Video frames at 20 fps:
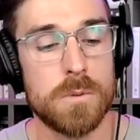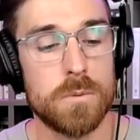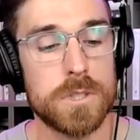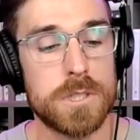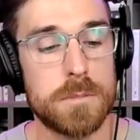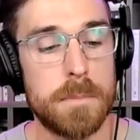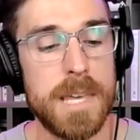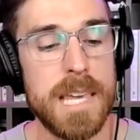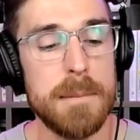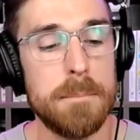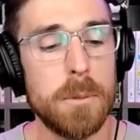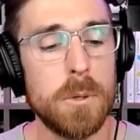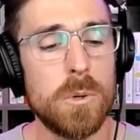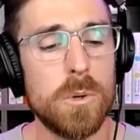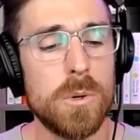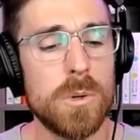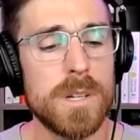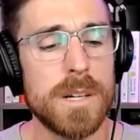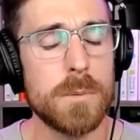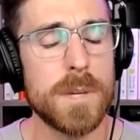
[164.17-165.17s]
was
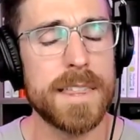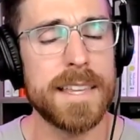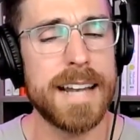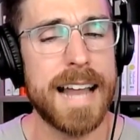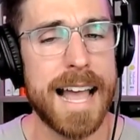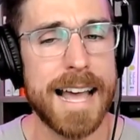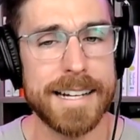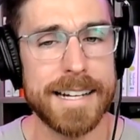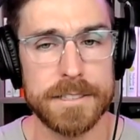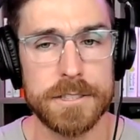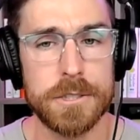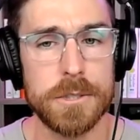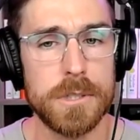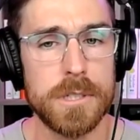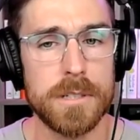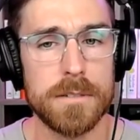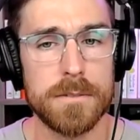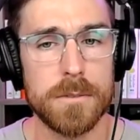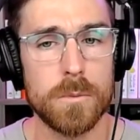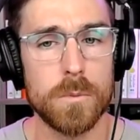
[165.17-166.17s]
people with an
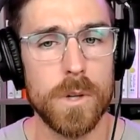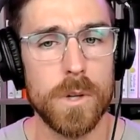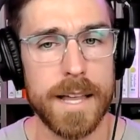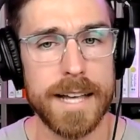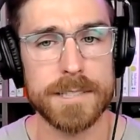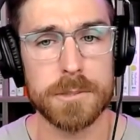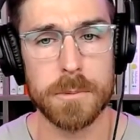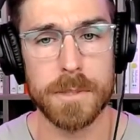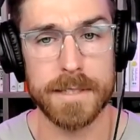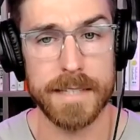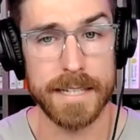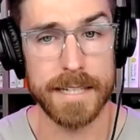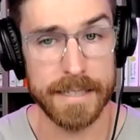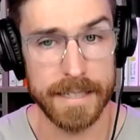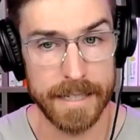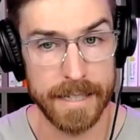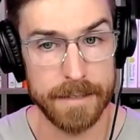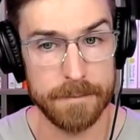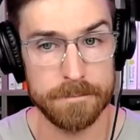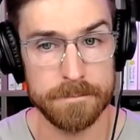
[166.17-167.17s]
attitude of, well, that's what they
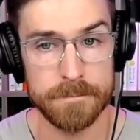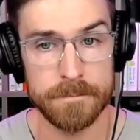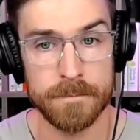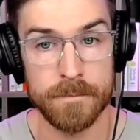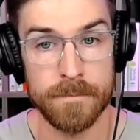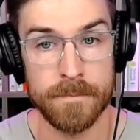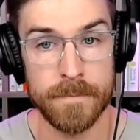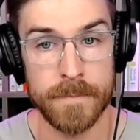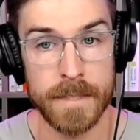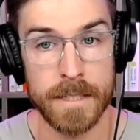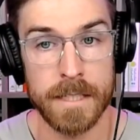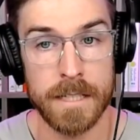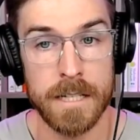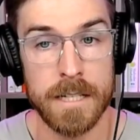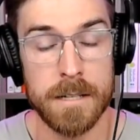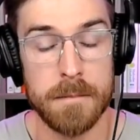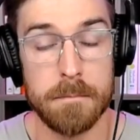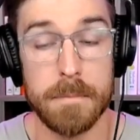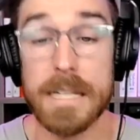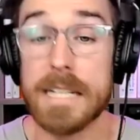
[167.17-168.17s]
get.
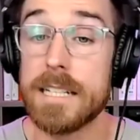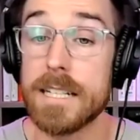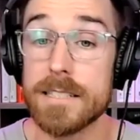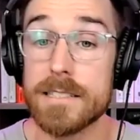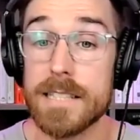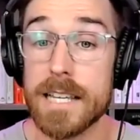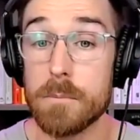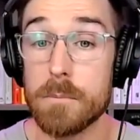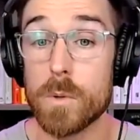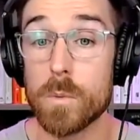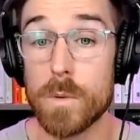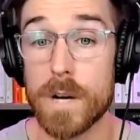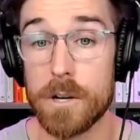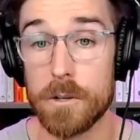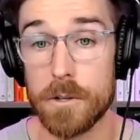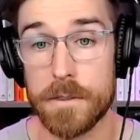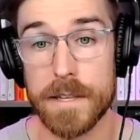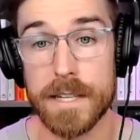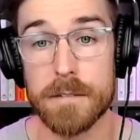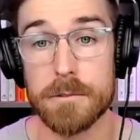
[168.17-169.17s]
Because they were
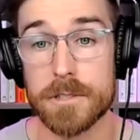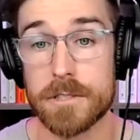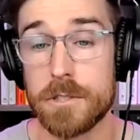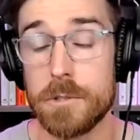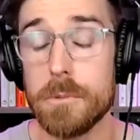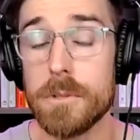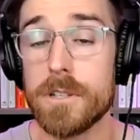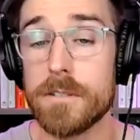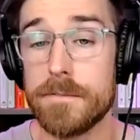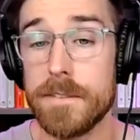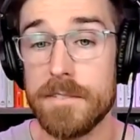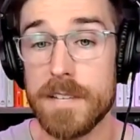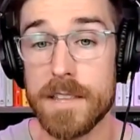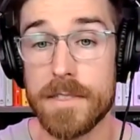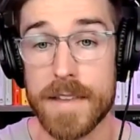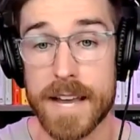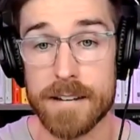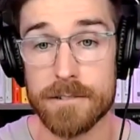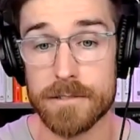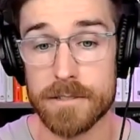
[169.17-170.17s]
wealthy, it was
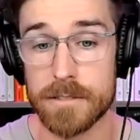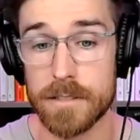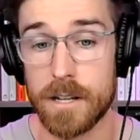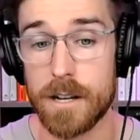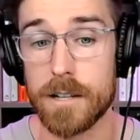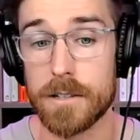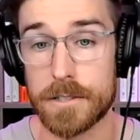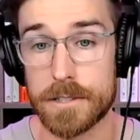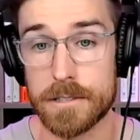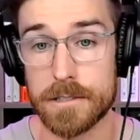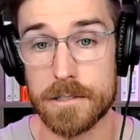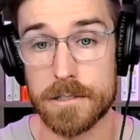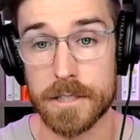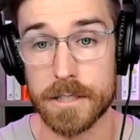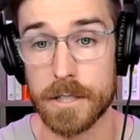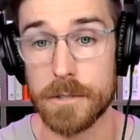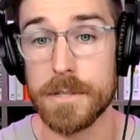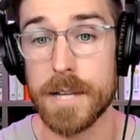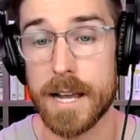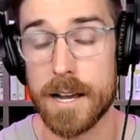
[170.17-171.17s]
$250,000
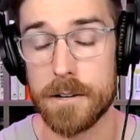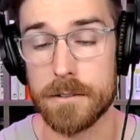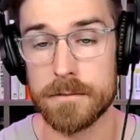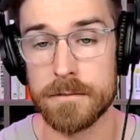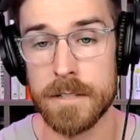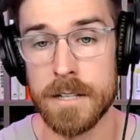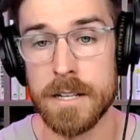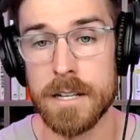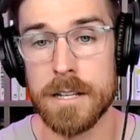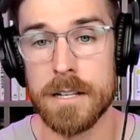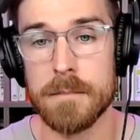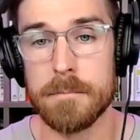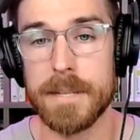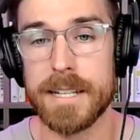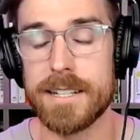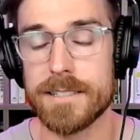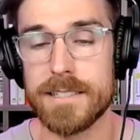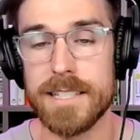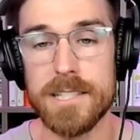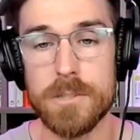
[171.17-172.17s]
to go down.
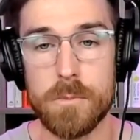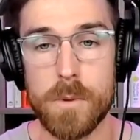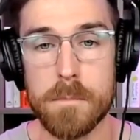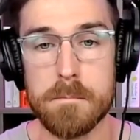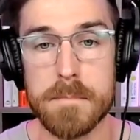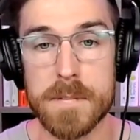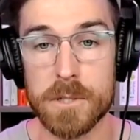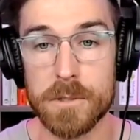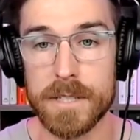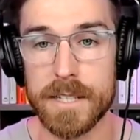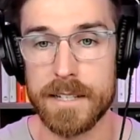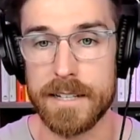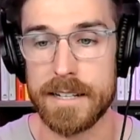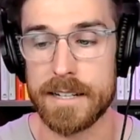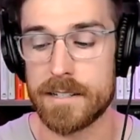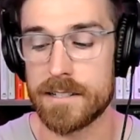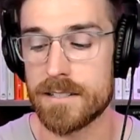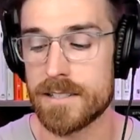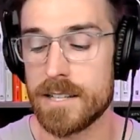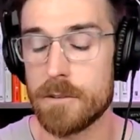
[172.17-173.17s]
Because these were
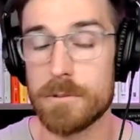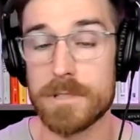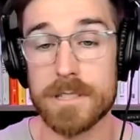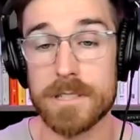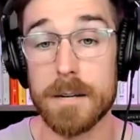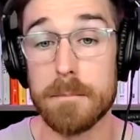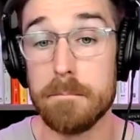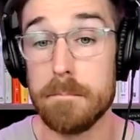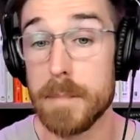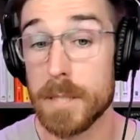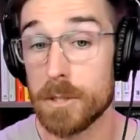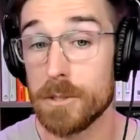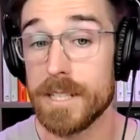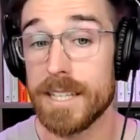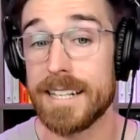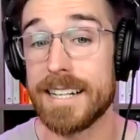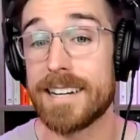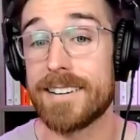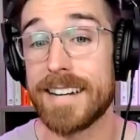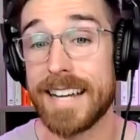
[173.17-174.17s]
millionaires, there was a
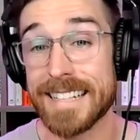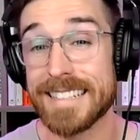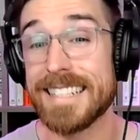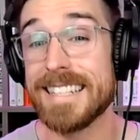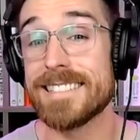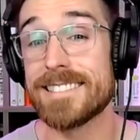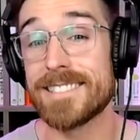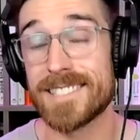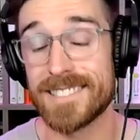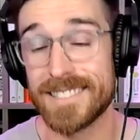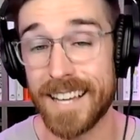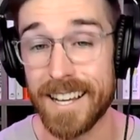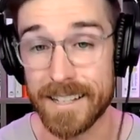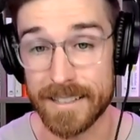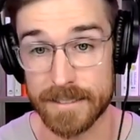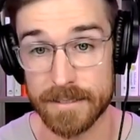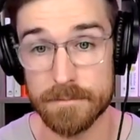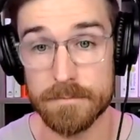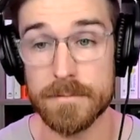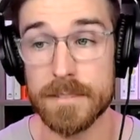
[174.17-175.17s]
billionaire and his
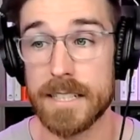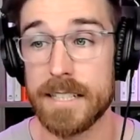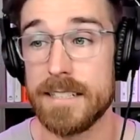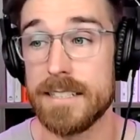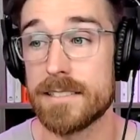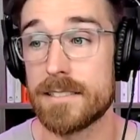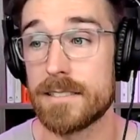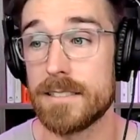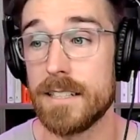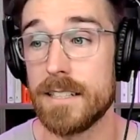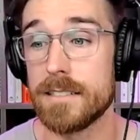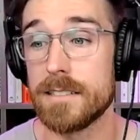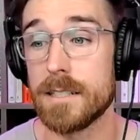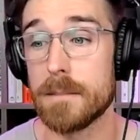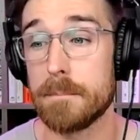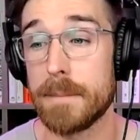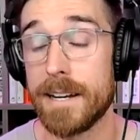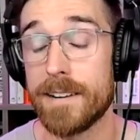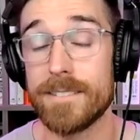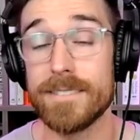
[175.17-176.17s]
son,
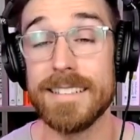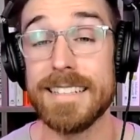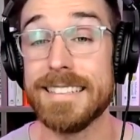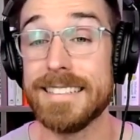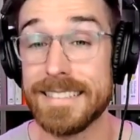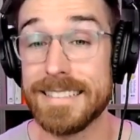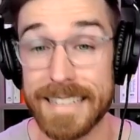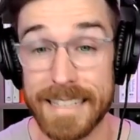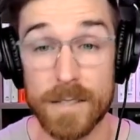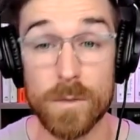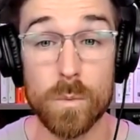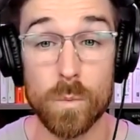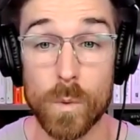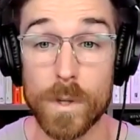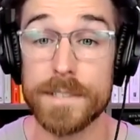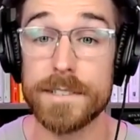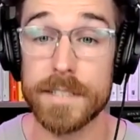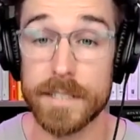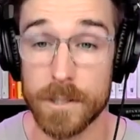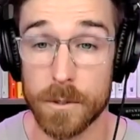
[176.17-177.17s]
apparently didn't
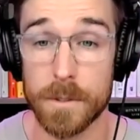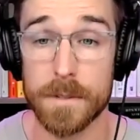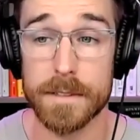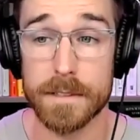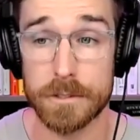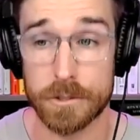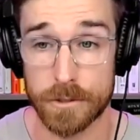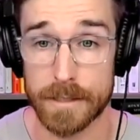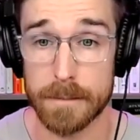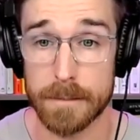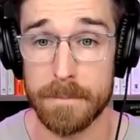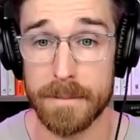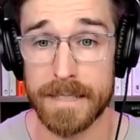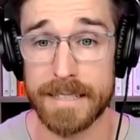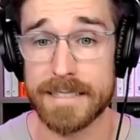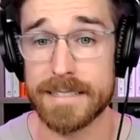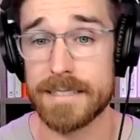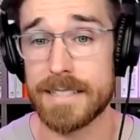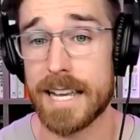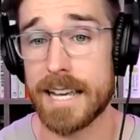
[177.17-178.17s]
want to go on the trip,
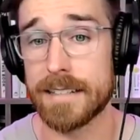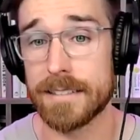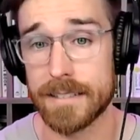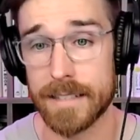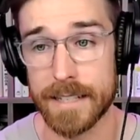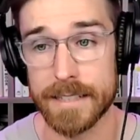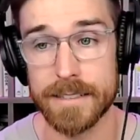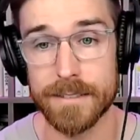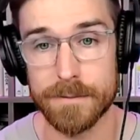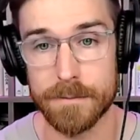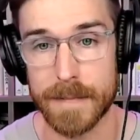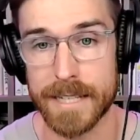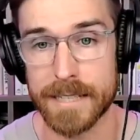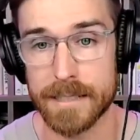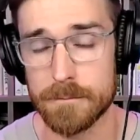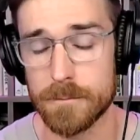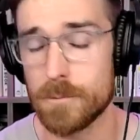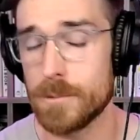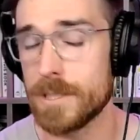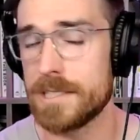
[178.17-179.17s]
and his dad kind of
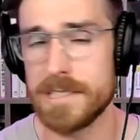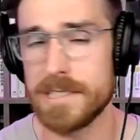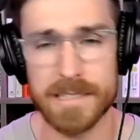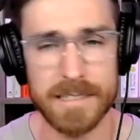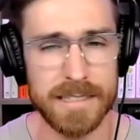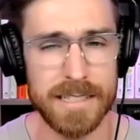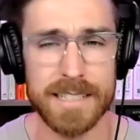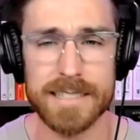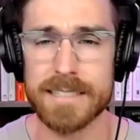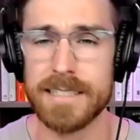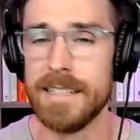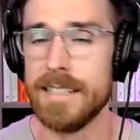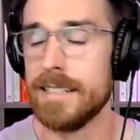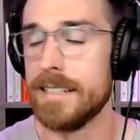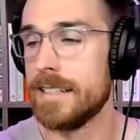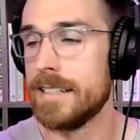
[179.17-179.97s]
made him, which is just